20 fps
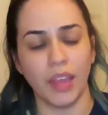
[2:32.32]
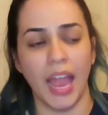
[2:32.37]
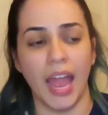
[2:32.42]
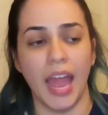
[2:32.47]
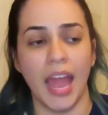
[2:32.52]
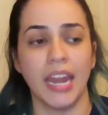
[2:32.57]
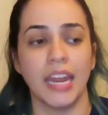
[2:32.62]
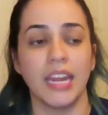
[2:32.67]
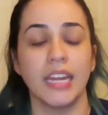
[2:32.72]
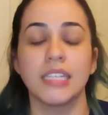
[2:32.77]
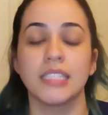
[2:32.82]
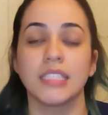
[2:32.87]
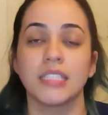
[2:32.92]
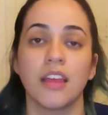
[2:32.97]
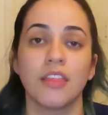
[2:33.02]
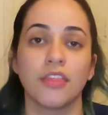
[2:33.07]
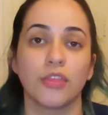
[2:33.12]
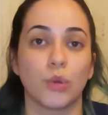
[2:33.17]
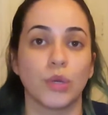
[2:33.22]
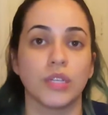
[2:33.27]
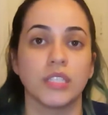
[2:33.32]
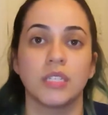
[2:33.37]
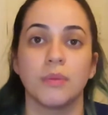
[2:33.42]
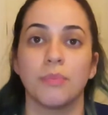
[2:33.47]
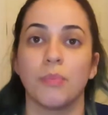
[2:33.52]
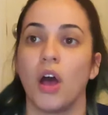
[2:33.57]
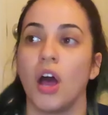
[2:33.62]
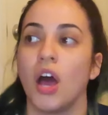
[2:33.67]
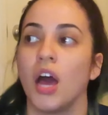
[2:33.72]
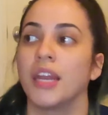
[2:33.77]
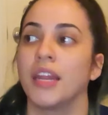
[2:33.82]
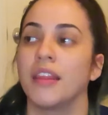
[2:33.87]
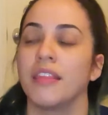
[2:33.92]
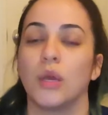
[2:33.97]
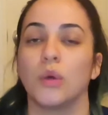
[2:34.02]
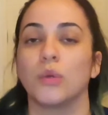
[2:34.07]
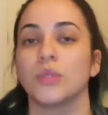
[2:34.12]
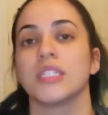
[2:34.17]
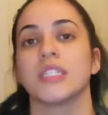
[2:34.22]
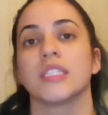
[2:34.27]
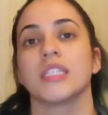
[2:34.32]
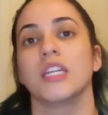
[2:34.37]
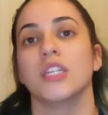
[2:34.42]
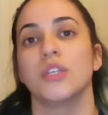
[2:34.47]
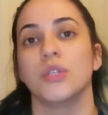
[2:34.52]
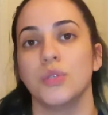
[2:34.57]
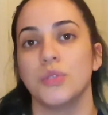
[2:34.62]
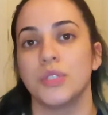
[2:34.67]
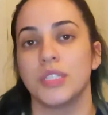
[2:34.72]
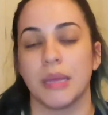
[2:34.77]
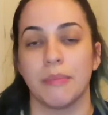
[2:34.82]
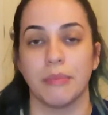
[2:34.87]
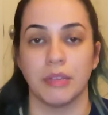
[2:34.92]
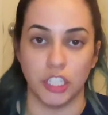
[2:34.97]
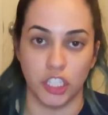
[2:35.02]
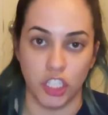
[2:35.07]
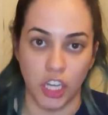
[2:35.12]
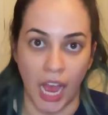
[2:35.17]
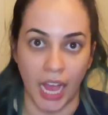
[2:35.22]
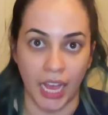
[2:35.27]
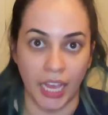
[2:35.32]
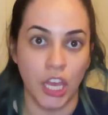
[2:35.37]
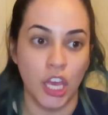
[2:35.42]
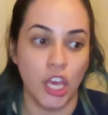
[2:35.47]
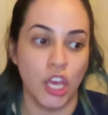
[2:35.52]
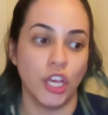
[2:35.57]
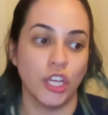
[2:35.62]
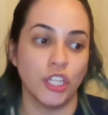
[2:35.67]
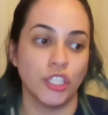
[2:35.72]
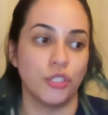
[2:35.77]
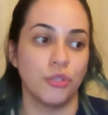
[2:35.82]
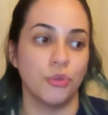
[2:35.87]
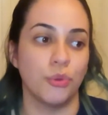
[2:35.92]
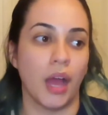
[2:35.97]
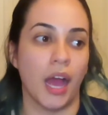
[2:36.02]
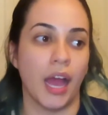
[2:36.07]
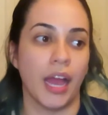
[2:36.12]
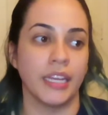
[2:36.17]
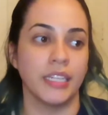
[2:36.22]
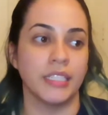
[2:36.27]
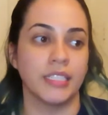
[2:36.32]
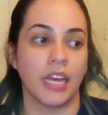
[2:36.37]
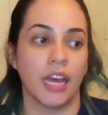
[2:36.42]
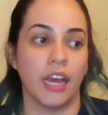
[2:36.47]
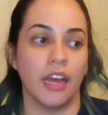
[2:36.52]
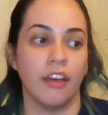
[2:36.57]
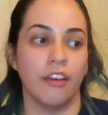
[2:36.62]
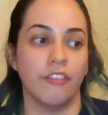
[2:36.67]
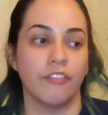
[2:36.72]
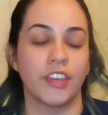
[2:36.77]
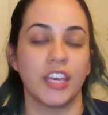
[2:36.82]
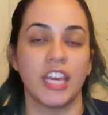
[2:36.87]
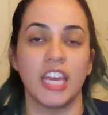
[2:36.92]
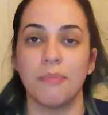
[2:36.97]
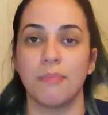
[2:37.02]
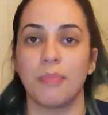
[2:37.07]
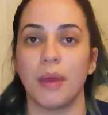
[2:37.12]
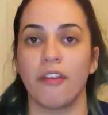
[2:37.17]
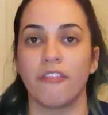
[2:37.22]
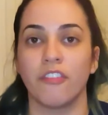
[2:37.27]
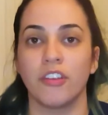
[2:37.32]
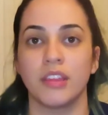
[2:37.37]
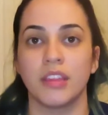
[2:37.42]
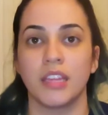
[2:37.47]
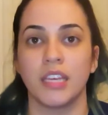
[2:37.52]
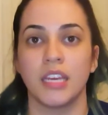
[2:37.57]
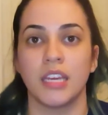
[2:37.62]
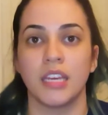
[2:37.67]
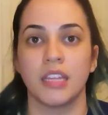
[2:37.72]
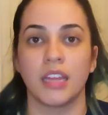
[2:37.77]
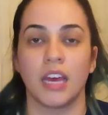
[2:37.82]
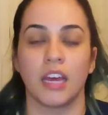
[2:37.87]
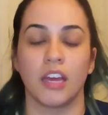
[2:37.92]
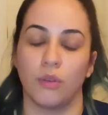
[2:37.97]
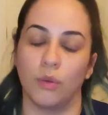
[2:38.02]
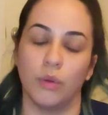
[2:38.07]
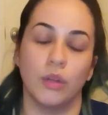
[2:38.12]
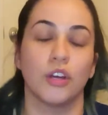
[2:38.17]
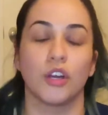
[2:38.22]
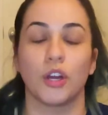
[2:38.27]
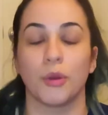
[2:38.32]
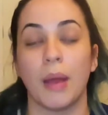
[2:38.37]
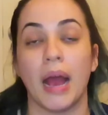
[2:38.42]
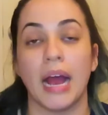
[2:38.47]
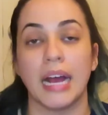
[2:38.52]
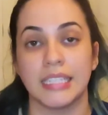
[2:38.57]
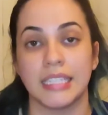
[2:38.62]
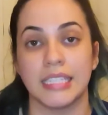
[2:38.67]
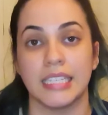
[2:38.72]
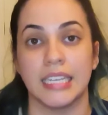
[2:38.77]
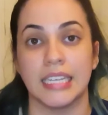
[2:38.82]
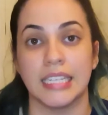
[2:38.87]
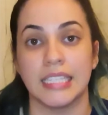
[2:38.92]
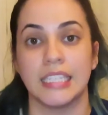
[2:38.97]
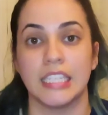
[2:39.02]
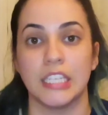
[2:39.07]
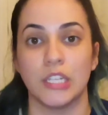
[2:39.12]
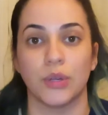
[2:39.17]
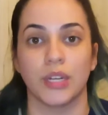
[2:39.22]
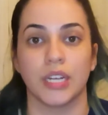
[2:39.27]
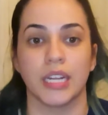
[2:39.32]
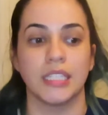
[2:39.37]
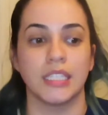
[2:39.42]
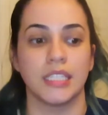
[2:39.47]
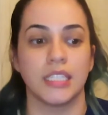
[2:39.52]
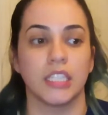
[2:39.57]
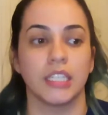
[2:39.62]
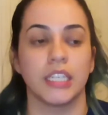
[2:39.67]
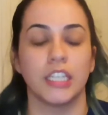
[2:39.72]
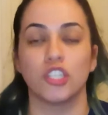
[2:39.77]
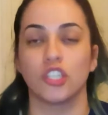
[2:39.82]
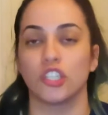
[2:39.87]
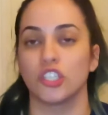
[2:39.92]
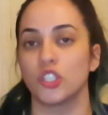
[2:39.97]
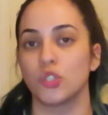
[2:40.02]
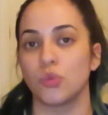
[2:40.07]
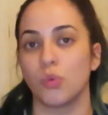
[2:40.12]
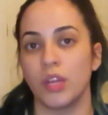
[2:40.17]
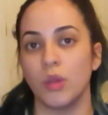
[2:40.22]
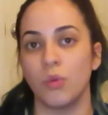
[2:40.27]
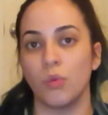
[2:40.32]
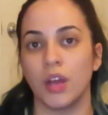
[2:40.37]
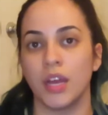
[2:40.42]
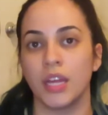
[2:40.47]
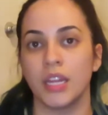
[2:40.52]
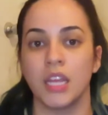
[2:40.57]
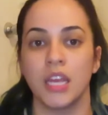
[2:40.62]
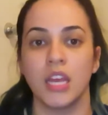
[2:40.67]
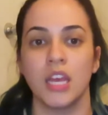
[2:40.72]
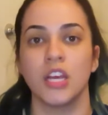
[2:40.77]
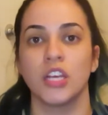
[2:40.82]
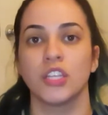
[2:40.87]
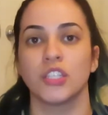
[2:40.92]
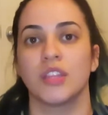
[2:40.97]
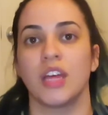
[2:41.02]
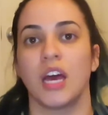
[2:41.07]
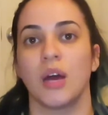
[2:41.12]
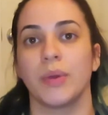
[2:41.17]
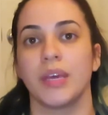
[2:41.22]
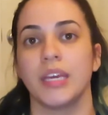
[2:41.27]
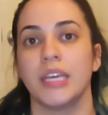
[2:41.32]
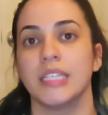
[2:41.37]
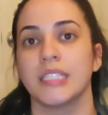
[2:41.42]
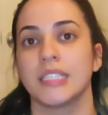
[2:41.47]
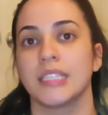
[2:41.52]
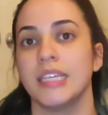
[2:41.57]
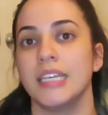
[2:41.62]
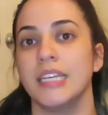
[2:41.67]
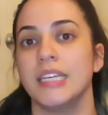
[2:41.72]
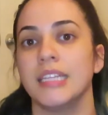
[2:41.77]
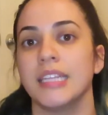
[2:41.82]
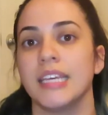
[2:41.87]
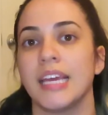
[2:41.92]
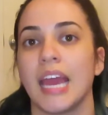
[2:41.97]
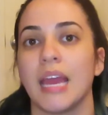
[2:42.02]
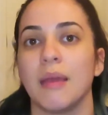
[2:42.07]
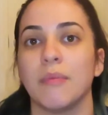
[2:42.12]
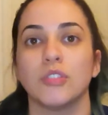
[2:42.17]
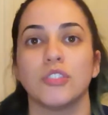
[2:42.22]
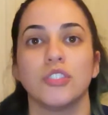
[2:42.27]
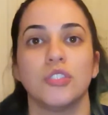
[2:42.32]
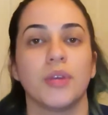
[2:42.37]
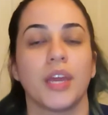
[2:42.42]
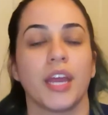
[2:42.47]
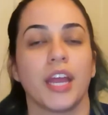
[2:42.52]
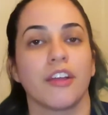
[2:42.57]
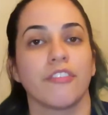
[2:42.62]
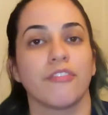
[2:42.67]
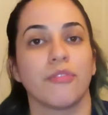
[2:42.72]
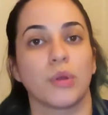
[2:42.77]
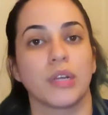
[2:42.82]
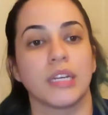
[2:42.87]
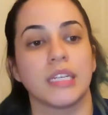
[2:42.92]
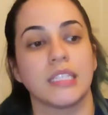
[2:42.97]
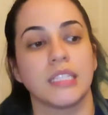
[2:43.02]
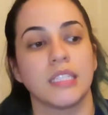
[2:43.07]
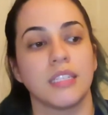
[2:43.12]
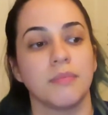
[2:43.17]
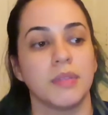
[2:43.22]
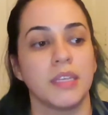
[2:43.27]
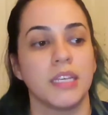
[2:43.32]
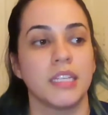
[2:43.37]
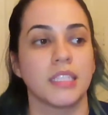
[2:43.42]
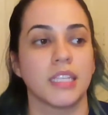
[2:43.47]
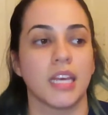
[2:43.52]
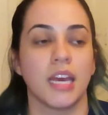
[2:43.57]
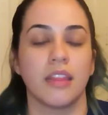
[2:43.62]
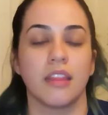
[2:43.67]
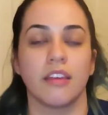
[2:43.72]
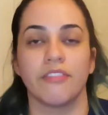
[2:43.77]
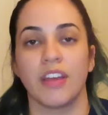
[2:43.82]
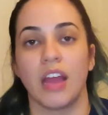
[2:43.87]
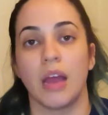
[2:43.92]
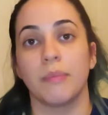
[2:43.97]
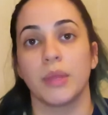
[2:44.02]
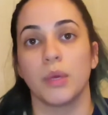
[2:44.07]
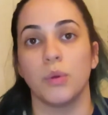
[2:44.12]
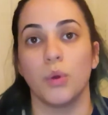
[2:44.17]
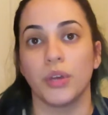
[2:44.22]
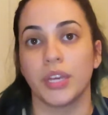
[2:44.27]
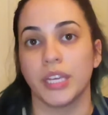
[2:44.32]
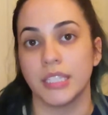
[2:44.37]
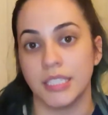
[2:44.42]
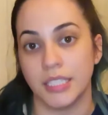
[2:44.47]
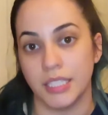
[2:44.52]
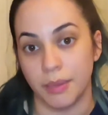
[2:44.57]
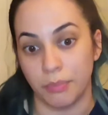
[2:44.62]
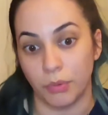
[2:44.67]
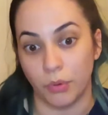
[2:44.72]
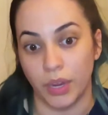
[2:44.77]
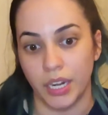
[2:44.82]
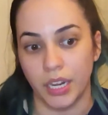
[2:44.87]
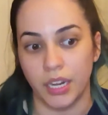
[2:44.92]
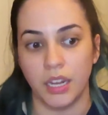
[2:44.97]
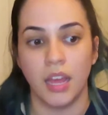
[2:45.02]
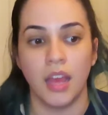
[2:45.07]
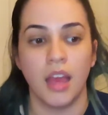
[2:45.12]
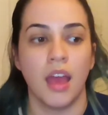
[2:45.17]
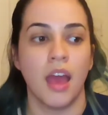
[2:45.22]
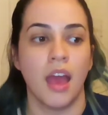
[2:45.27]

And it is then thrust upon the oldest son, whose name is Jack, to kind of keep everything that, well, her passing a secret until he turns 21, so that way he is legally able to care for his siblings and the family won't get separated.